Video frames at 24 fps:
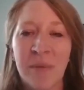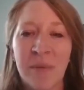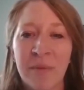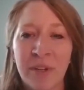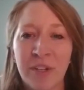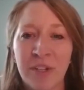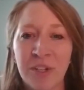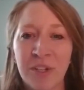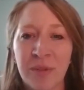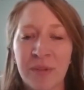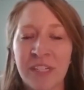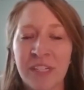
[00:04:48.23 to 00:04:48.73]
want to
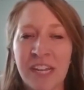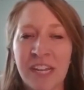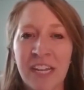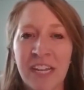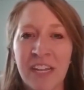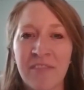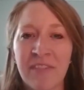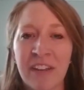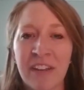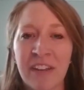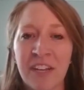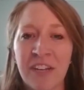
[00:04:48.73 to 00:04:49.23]
make sure we
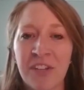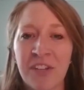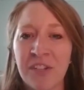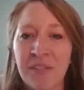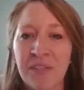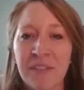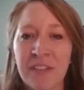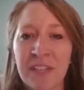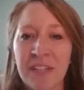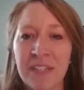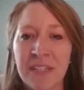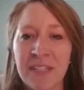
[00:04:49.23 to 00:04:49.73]
take advantage
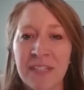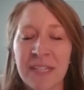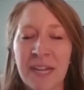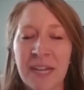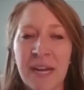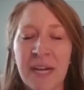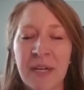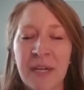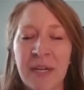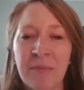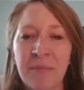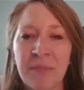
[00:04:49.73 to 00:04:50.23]
of this.
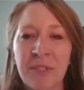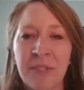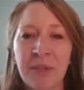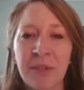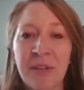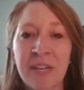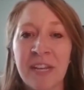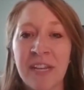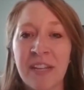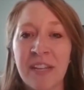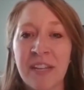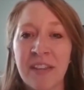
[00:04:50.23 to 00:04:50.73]

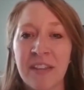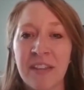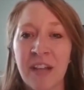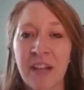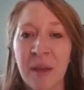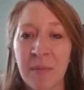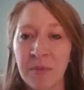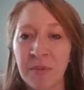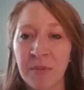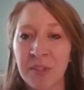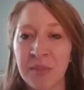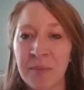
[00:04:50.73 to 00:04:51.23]
So again, the
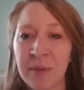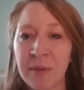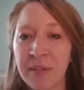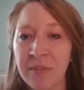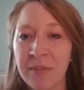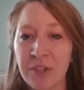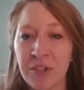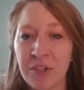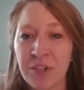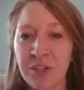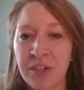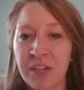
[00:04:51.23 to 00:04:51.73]
couples
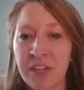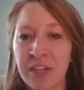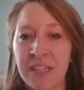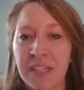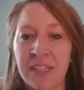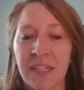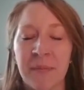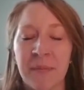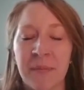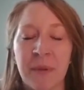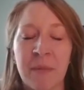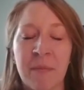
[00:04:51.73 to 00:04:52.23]
mini retreat
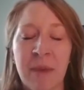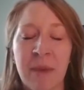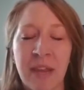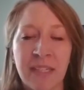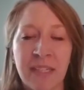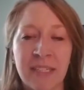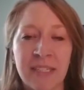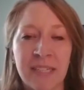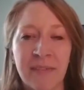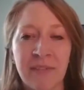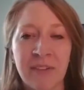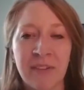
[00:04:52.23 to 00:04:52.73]
is going to be
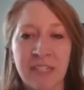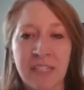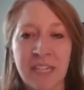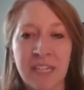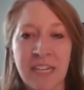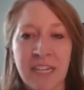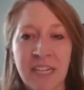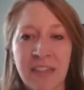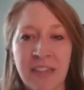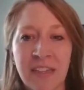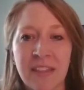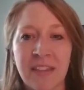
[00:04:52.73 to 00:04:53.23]
May
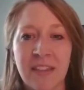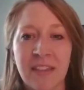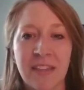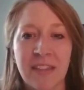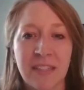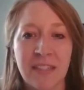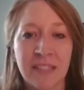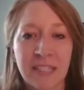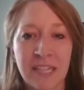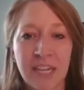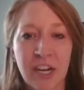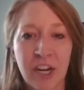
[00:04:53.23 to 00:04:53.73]
17th
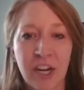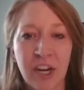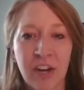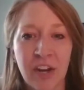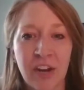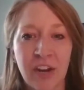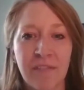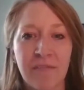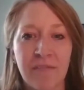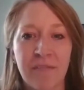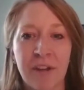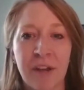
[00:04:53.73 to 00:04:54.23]
this
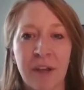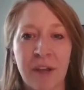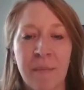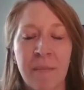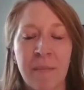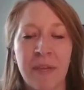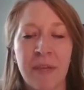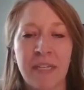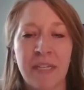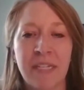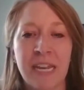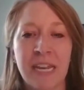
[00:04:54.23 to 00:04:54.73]
year
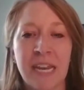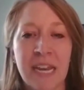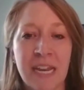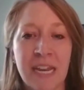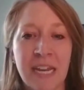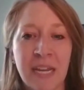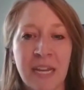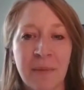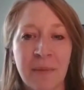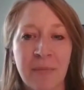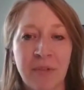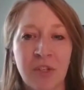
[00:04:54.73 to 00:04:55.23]
from 10
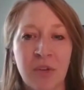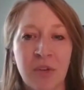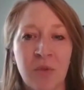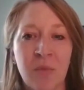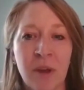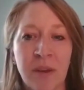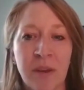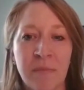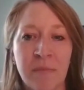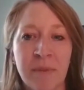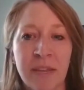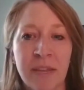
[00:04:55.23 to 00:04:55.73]
a.m. to
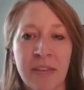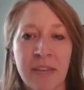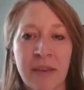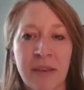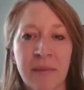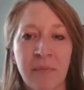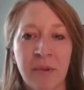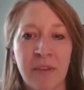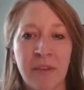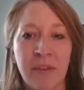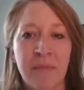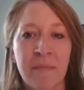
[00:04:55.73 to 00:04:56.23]
1
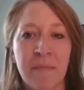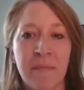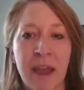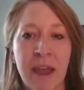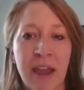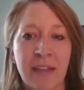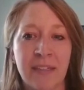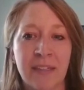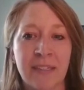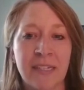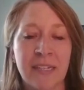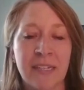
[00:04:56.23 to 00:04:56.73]
p.m. with
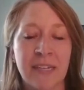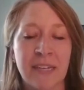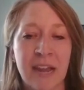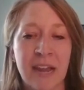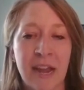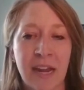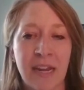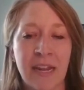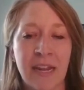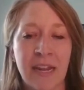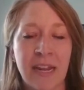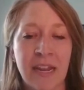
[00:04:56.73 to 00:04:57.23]
mass at
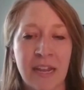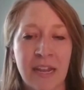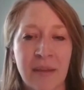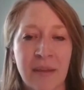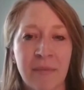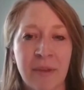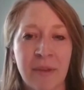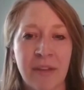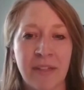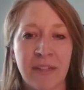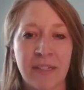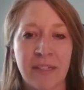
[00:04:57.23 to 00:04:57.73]
9
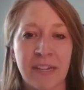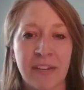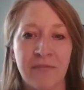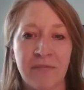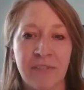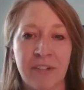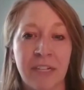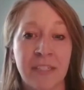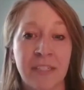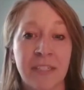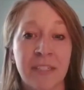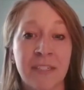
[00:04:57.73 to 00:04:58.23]
a.m. at St.
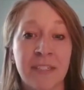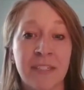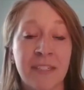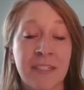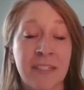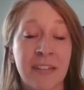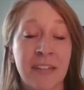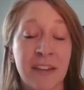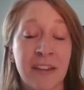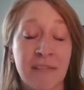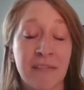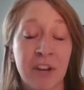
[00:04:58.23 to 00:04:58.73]
Francis
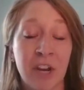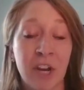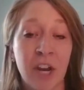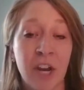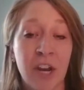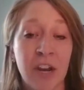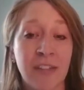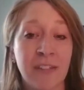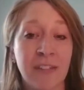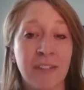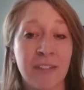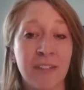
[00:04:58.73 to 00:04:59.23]

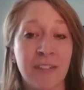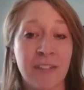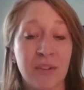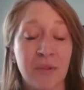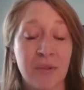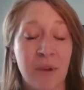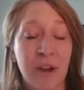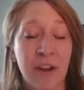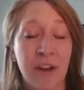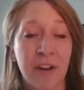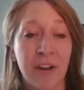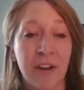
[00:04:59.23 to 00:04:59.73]
Xavier in
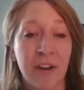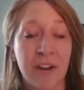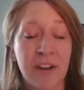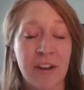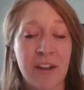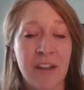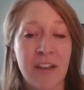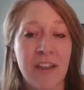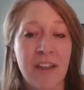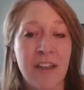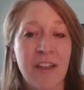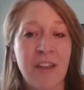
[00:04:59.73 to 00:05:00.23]
Stillwater,
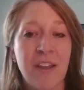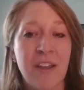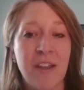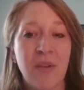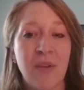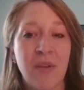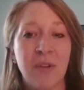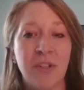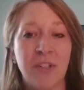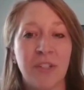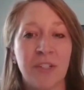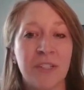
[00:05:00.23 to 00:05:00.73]

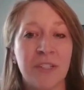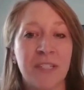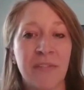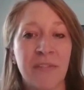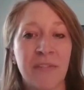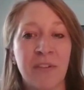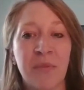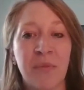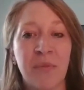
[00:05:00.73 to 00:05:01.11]
which is